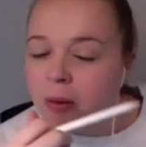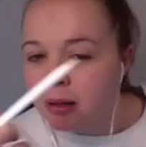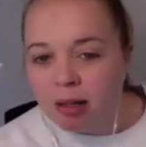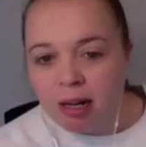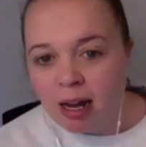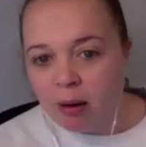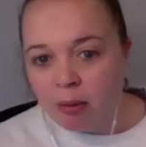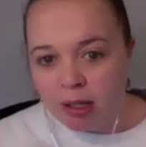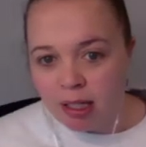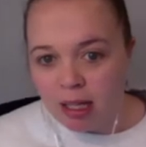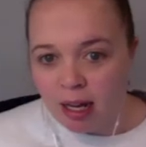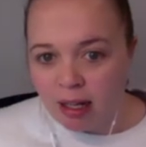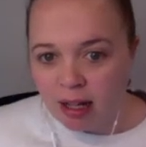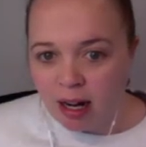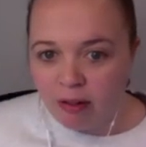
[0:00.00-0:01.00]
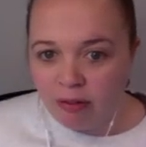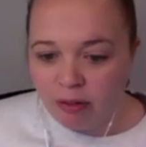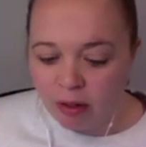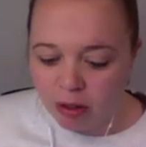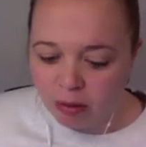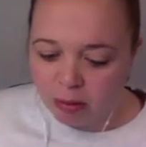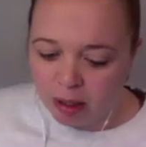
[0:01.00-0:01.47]
but now we're saying that our
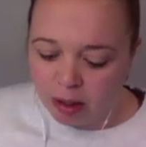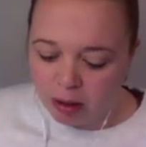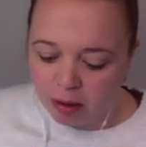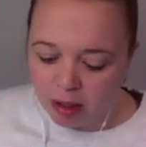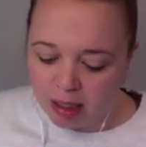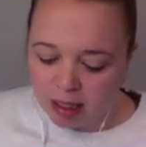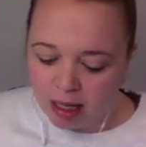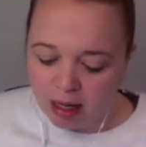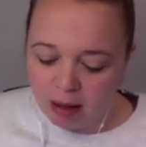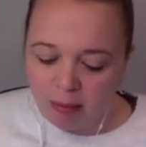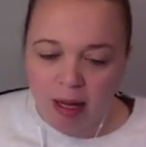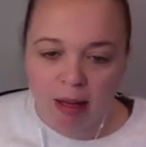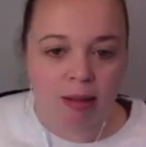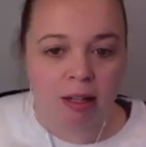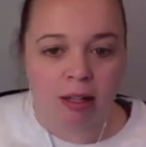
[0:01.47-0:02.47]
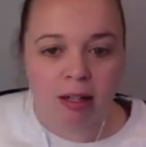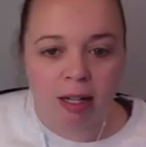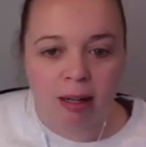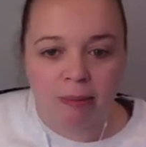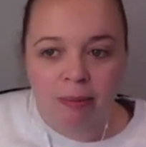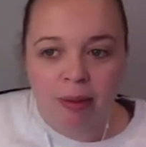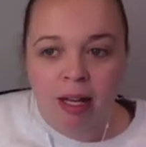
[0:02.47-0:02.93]
fossil record is saying about
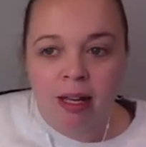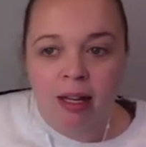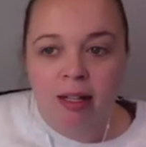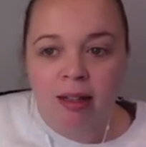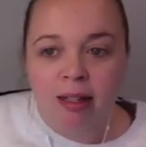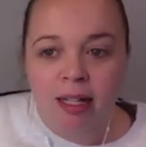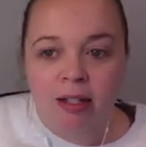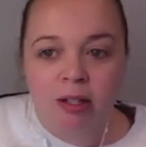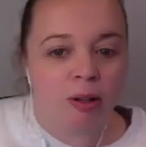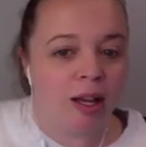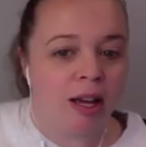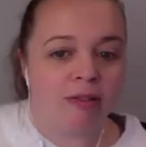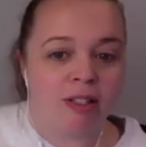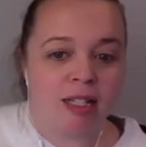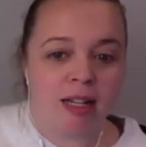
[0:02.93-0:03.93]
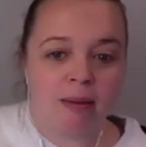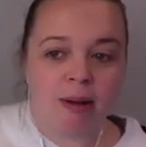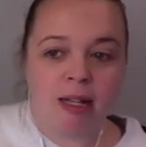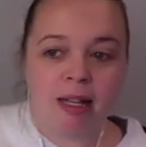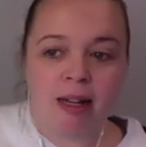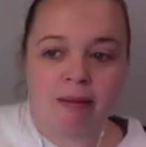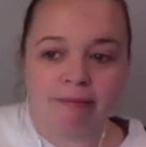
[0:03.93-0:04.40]
30. And that's all I have to say
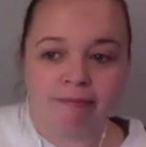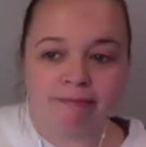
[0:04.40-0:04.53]
about that.